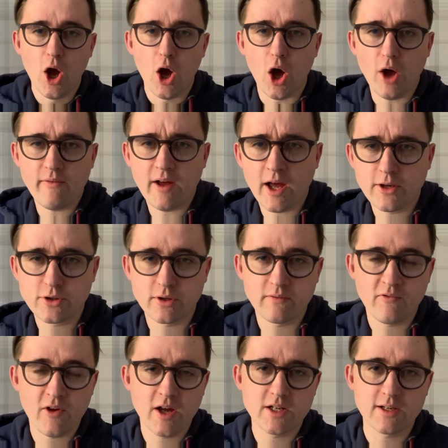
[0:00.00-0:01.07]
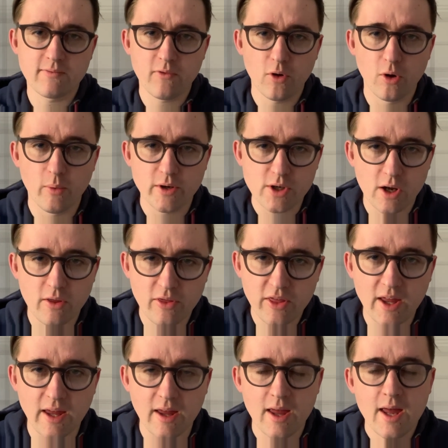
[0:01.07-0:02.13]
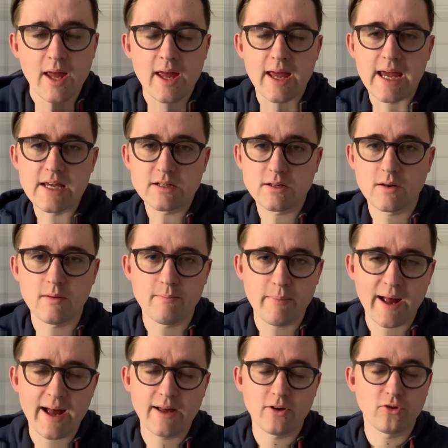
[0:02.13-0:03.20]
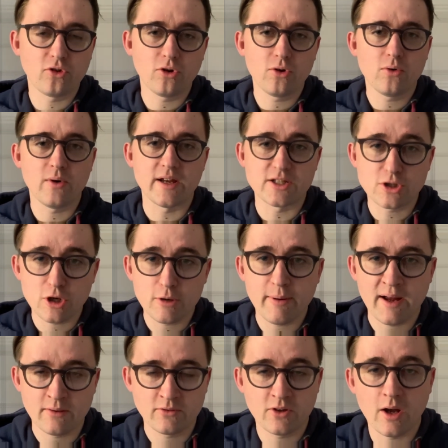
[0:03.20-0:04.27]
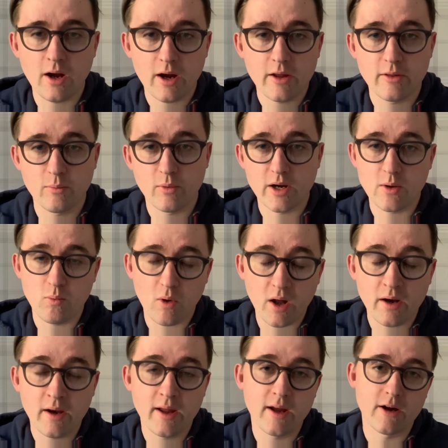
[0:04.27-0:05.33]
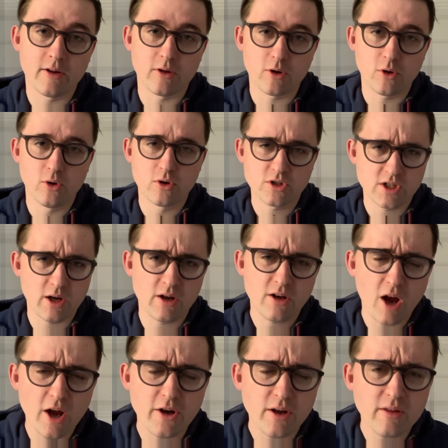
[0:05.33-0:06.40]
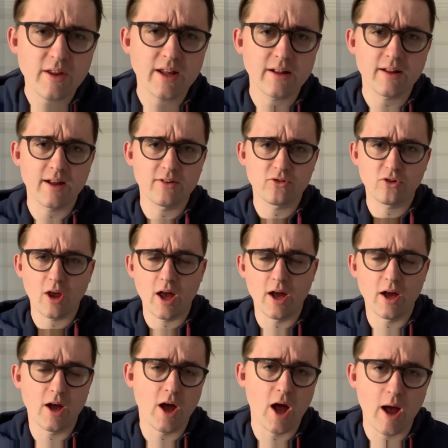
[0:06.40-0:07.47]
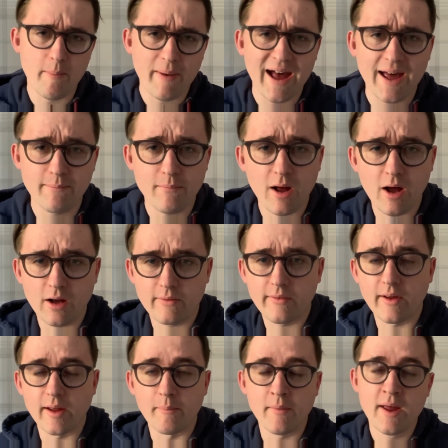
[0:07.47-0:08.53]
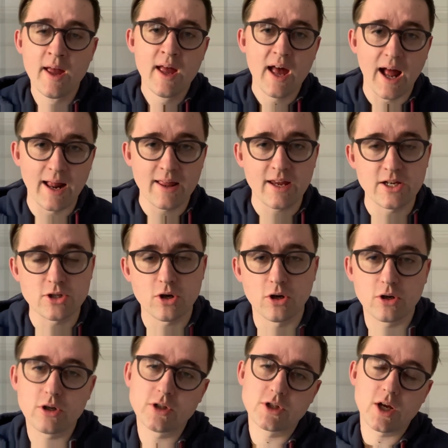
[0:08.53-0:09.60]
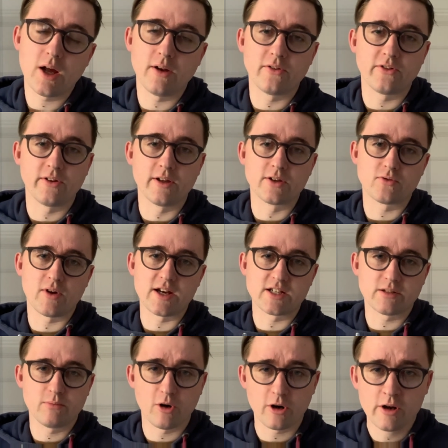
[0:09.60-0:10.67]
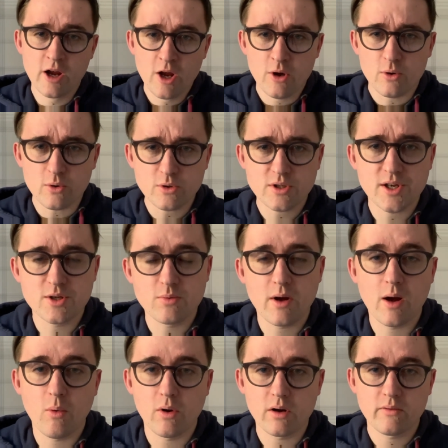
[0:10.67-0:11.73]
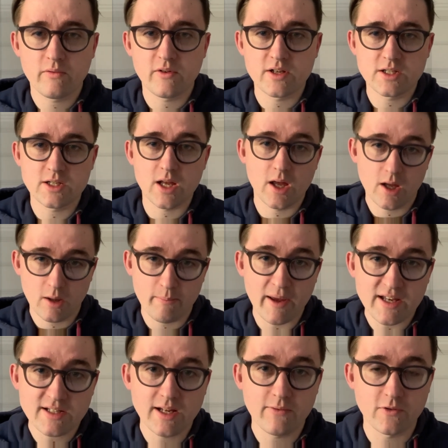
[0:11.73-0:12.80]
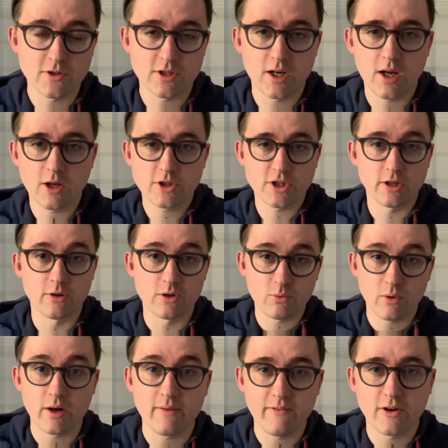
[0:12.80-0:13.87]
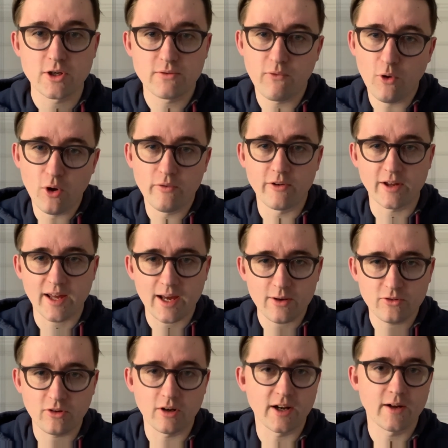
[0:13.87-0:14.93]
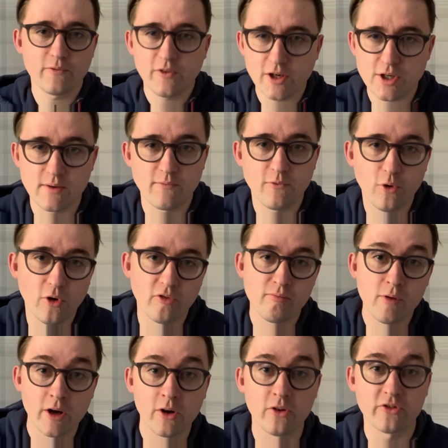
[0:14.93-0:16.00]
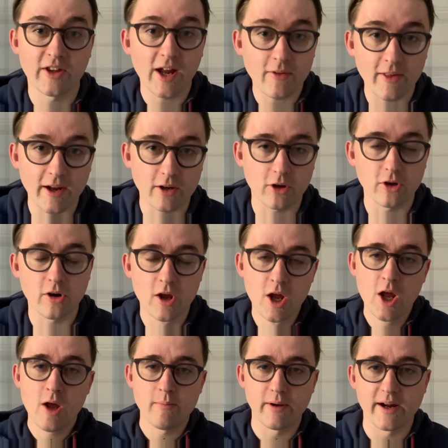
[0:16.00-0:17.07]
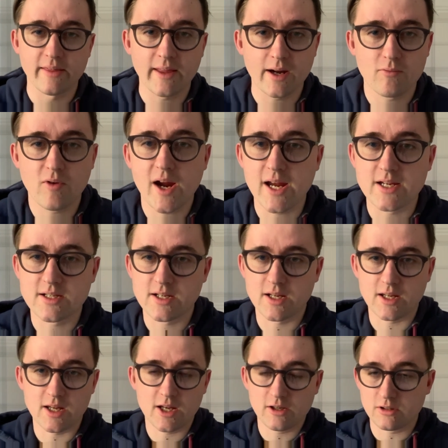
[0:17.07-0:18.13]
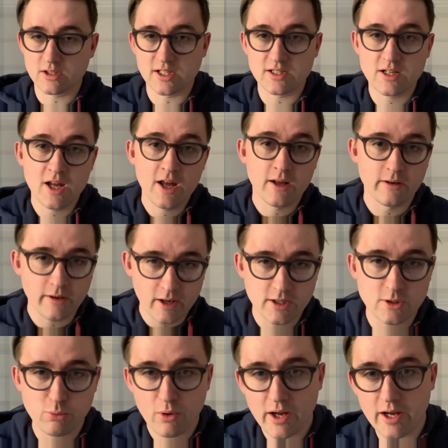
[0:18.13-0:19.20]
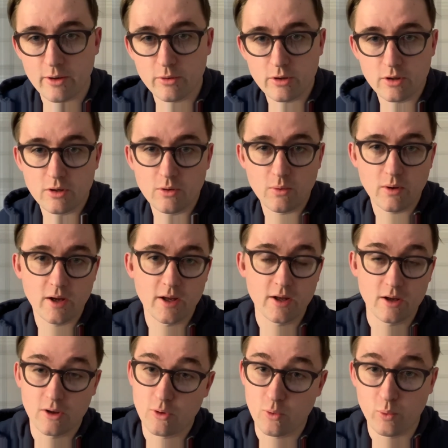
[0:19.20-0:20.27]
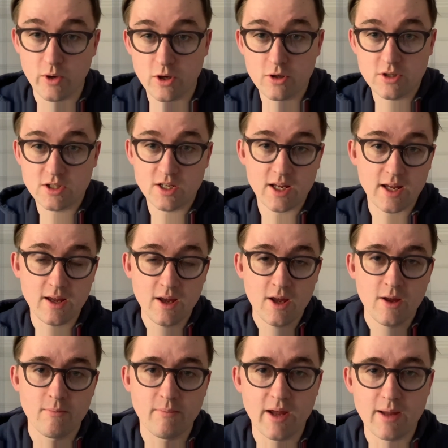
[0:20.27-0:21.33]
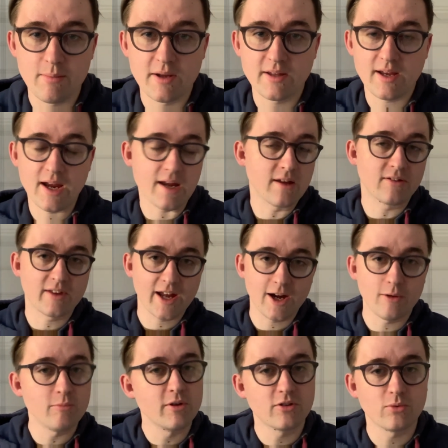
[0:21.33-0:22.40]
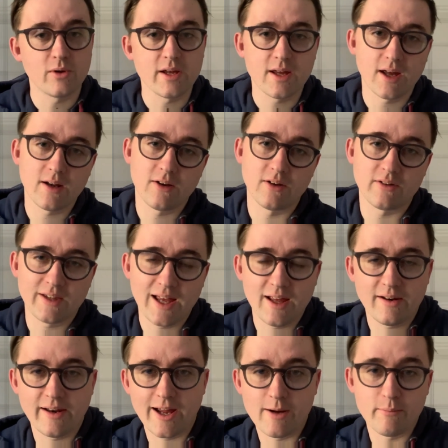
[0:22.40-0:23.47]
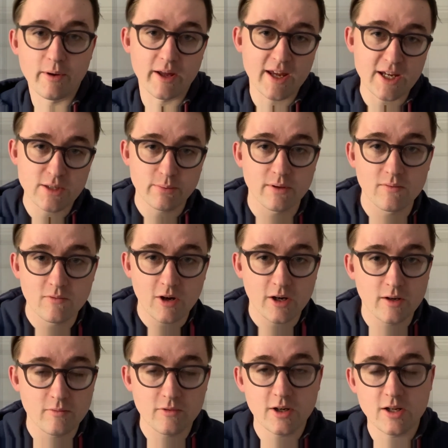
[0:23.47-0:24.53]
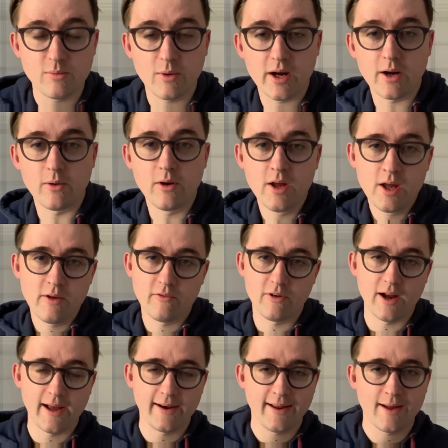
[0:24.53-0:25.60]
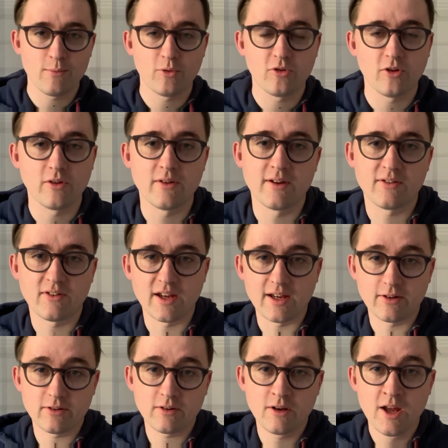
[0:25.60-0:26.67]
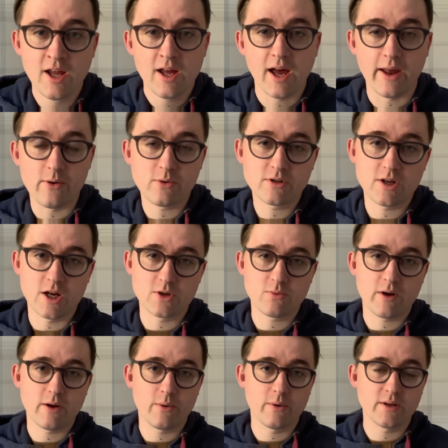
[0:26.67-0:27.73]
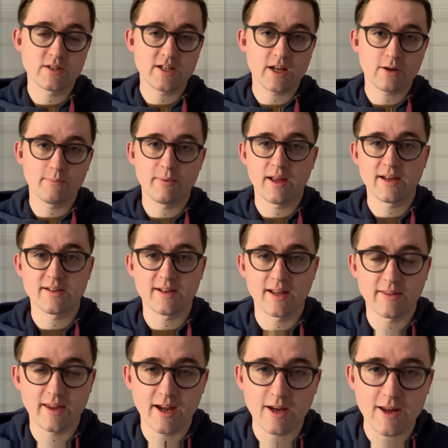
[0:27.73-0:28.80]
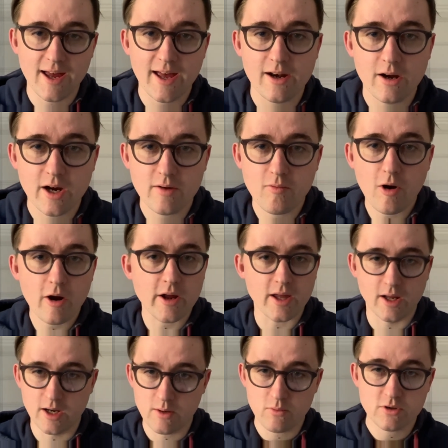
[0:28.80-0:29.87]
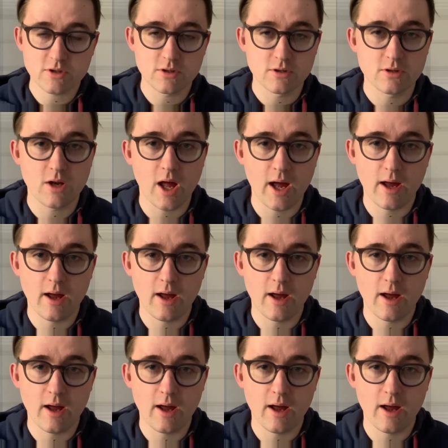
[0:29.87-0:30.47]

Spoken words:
of 134, which I think isn't bad at all. It's £2 higher than when he won here at the course, so I don't think that's a bad mark for him. I think he's got a good chance in this race tomorrow. Also as well, one of his best efforts last year is when he finished 4th at Kelso. Now finishing 4th might not sound that good, but in that race it yielded Nuts Well, who We could see maybe take a scalp this weekend at Sandown, but he's been running really well for Anne Hamilton this season. And also as well, in second place that day, he had I Right, and he wasn't